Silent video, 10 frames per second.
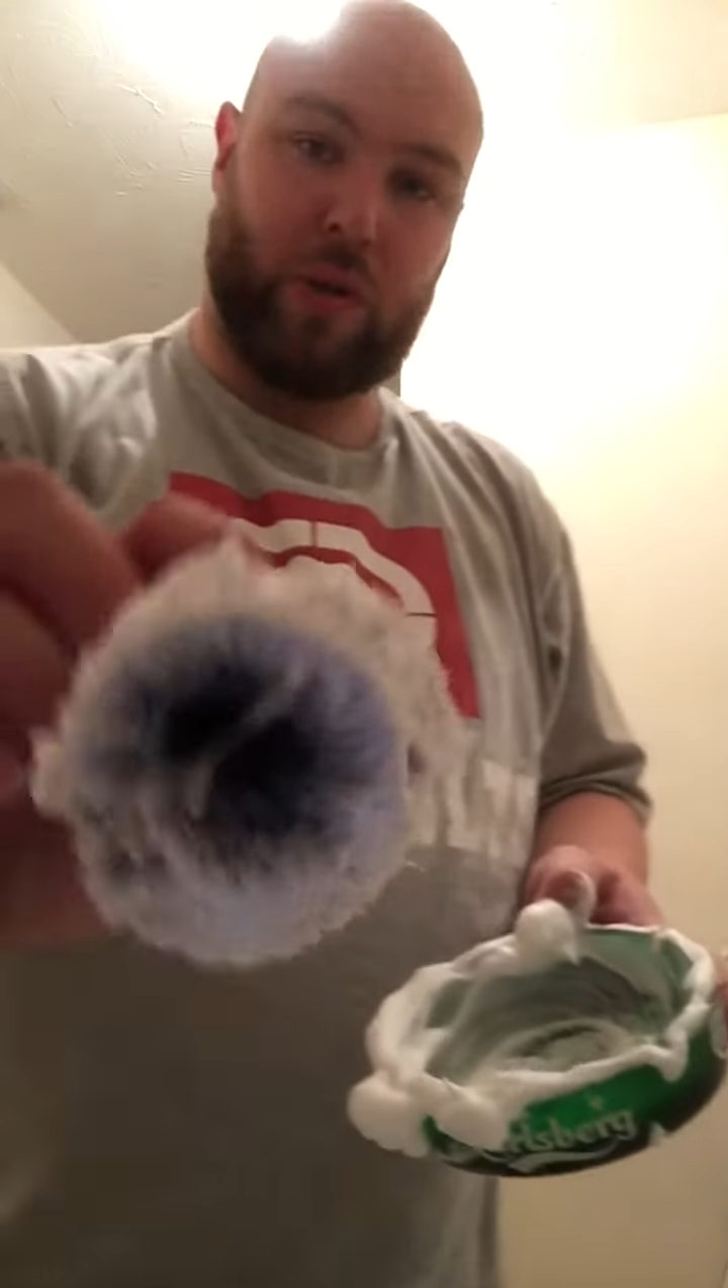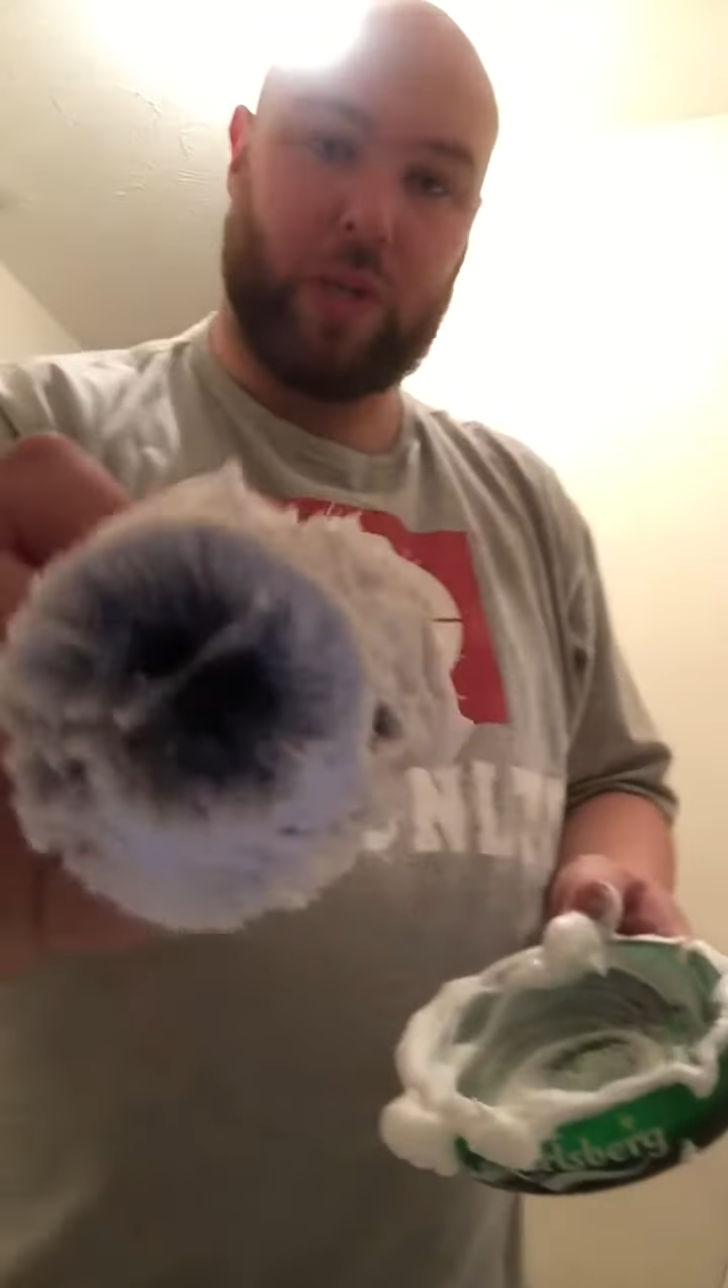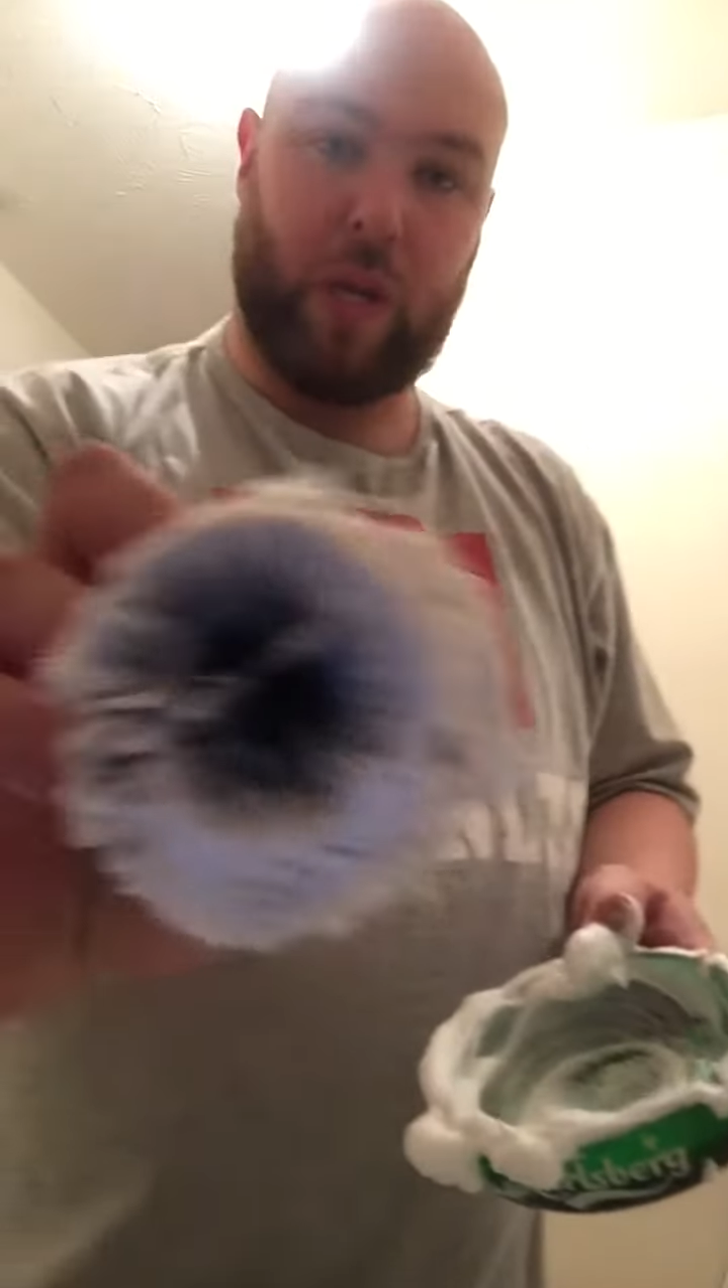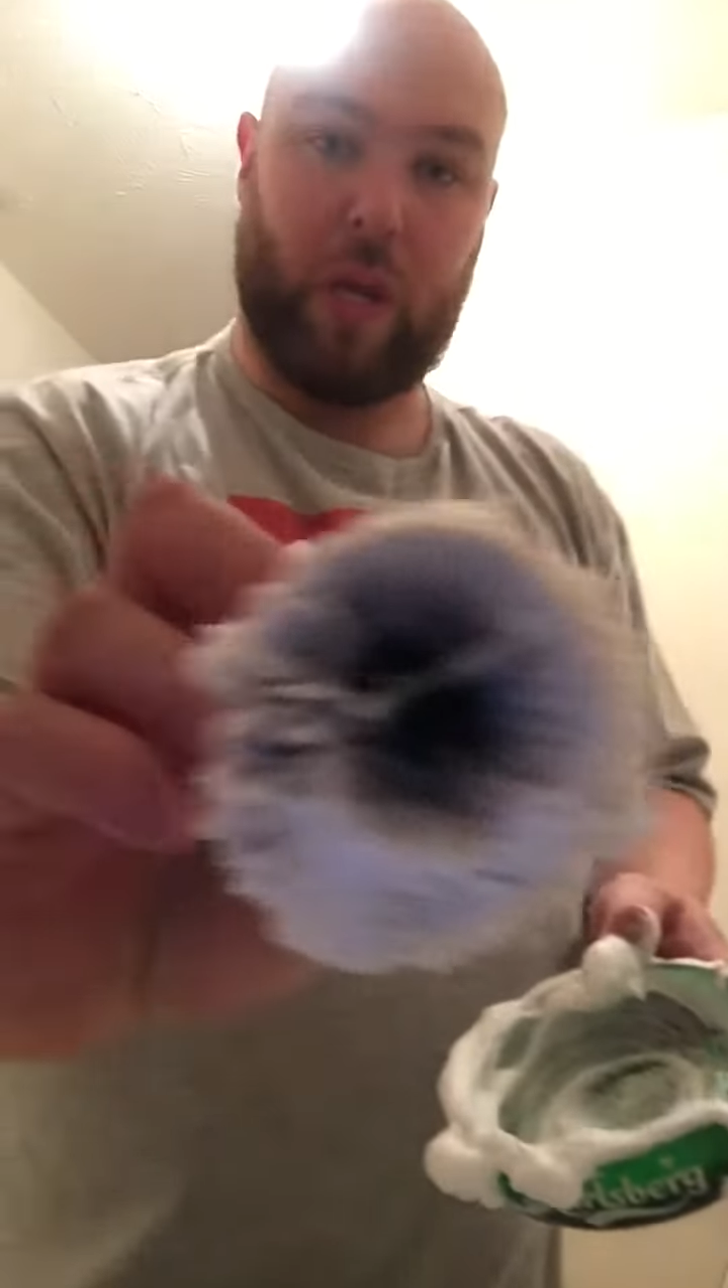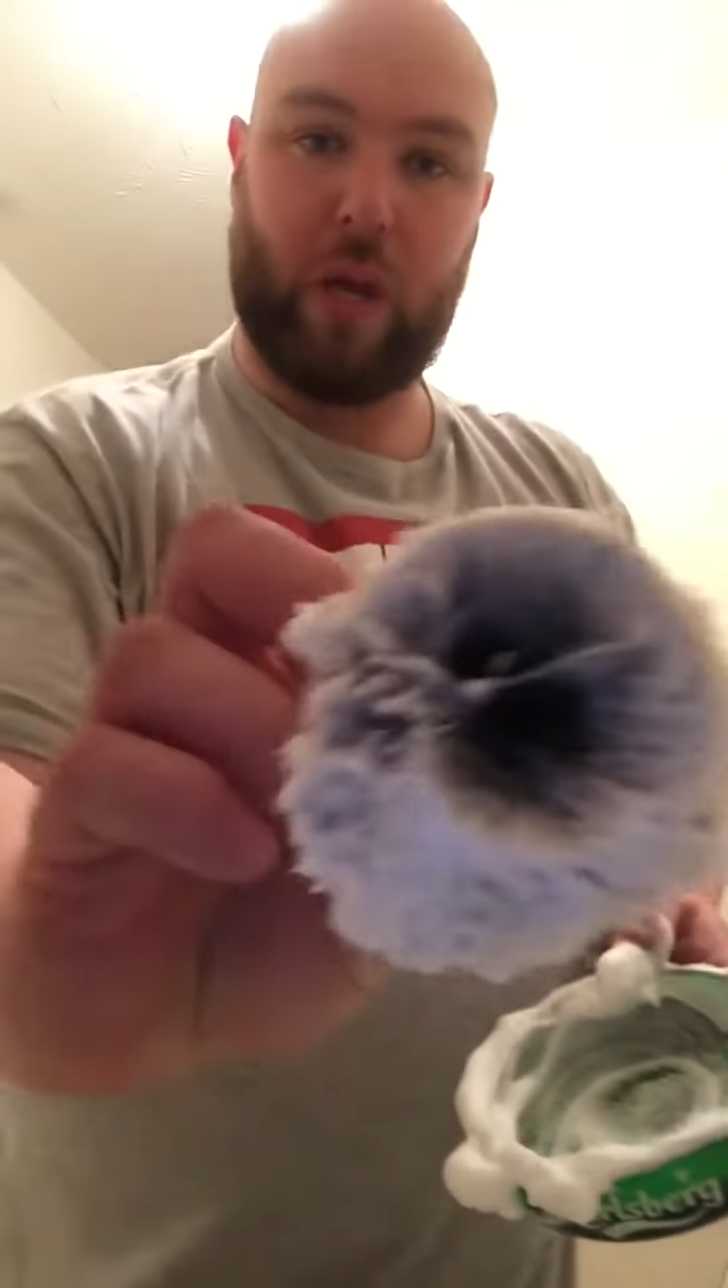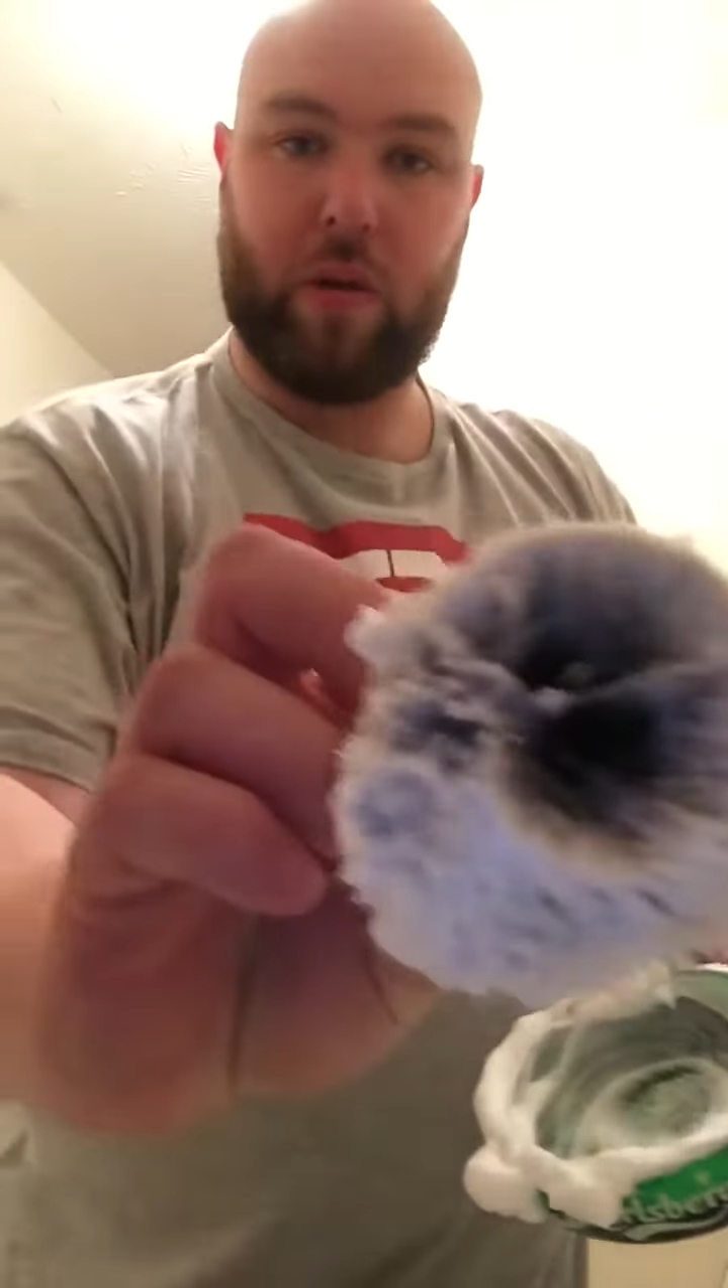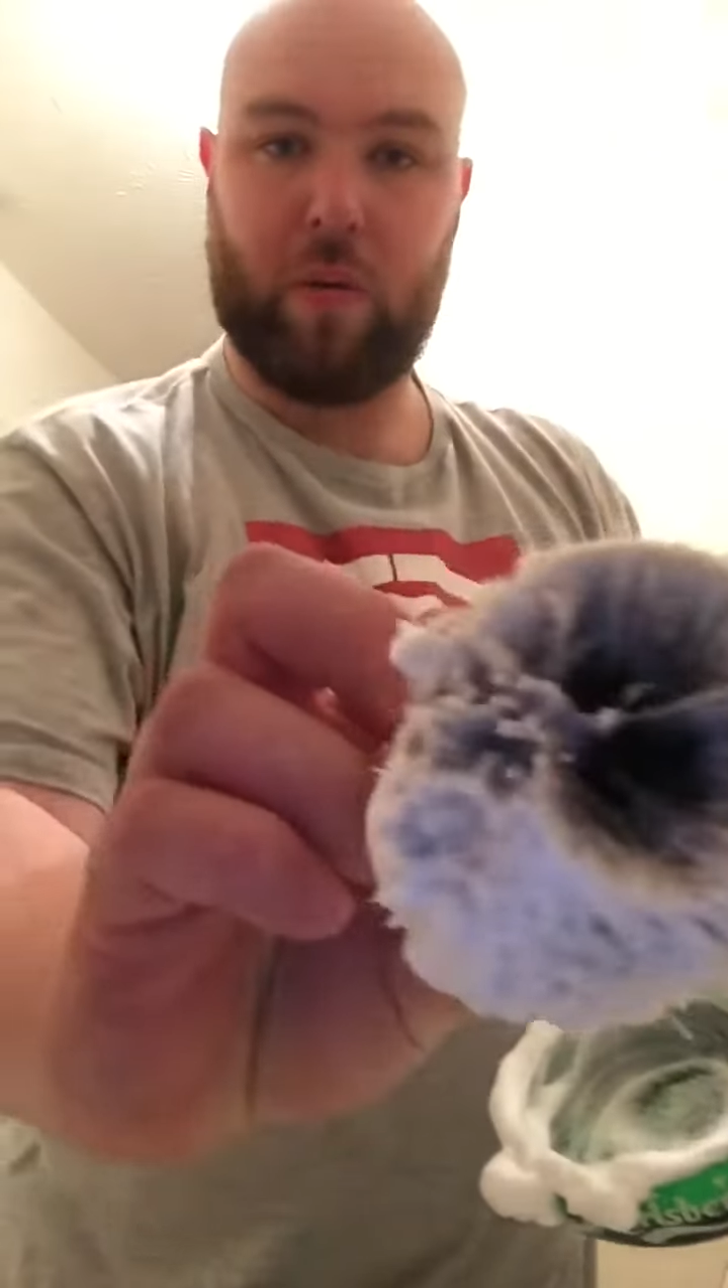see,